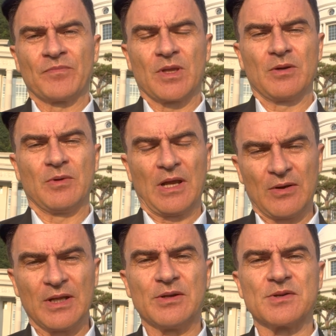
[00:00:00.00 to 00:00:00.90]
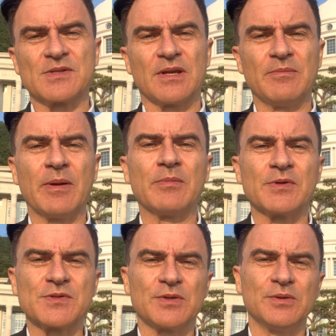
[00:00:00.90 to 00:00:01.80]
with our leaders and
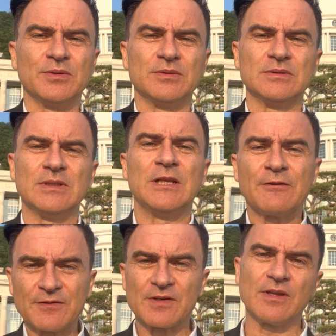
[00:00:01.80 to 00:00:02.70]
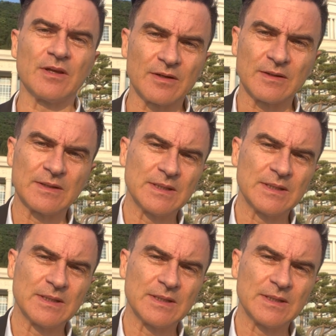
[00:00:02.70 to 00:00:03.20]
members to lift the